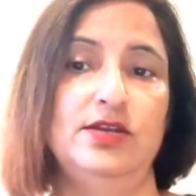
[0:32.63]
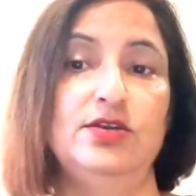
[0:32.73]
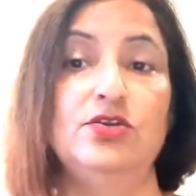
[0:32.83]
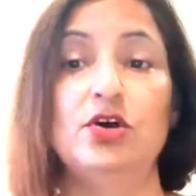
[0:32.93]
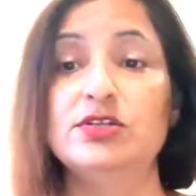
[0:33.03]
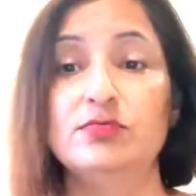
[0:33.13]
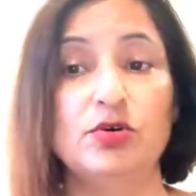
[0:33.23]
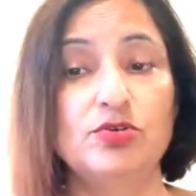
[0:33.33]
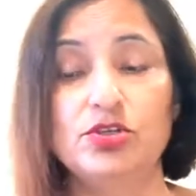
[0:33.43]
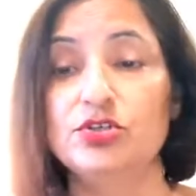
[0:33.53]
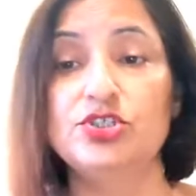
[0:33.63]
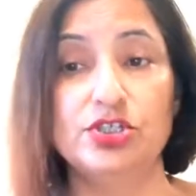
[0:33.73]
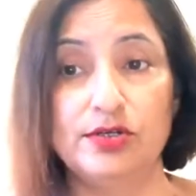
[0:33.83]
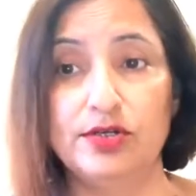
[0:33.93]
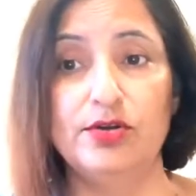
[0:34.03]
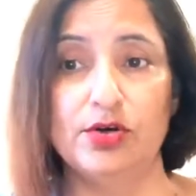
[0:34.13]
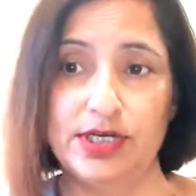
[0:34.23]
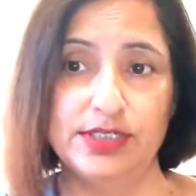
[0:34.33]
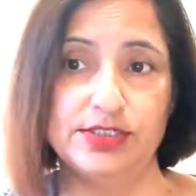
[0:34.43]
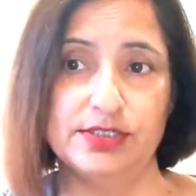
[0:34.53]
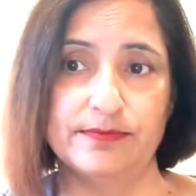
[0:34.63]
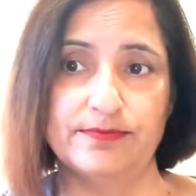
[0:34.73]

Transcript: not about your general knowledge.